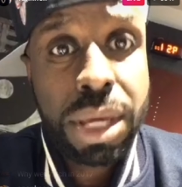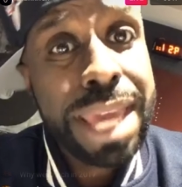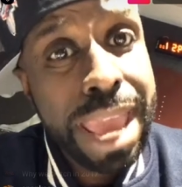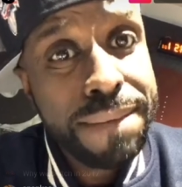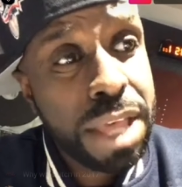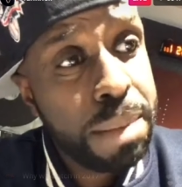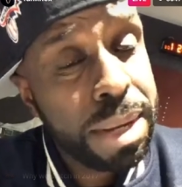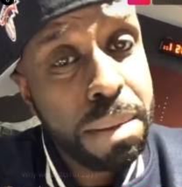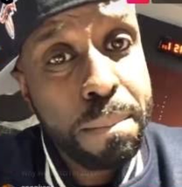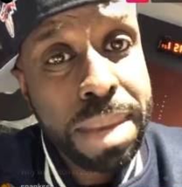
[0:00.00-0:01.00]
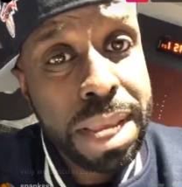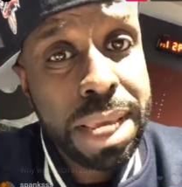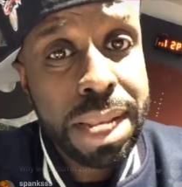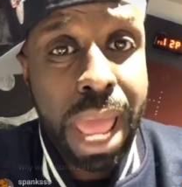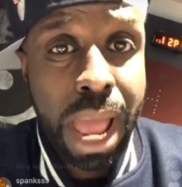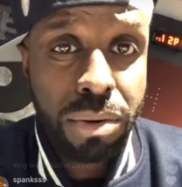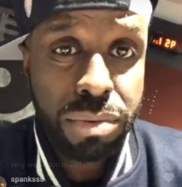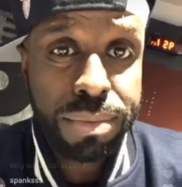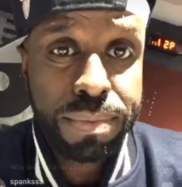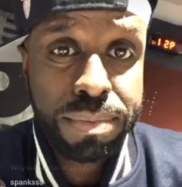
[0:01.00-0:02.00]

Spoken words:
He gave them an immediate out.